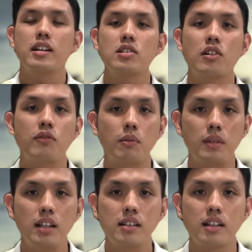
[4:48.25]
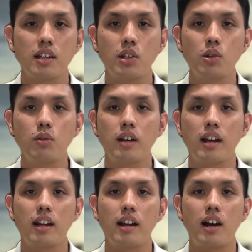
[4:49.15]
That's all from me. Thank you,
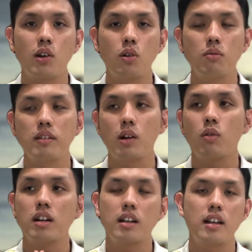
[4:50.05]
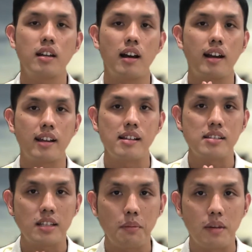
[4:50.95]
and I hope that one day I can
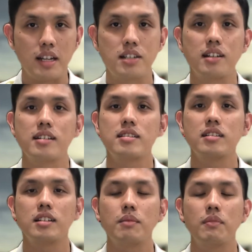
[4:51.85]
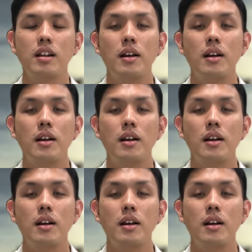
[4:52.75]
see Malaysian national team